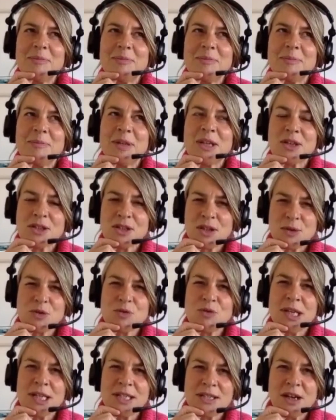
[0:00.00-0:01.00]
because I was
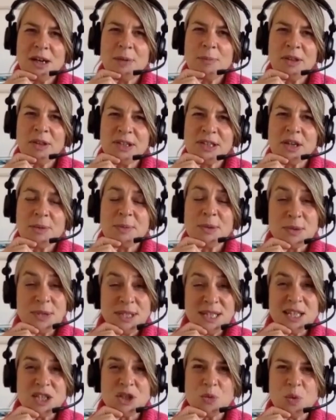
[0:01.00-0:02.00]
really tired by this time. It was
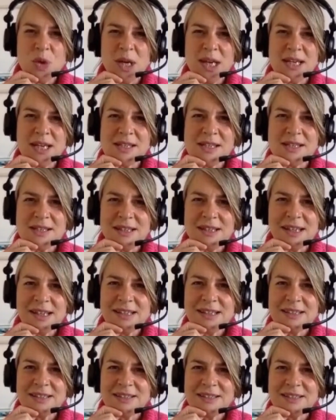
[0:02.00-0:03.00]
6 weeks, and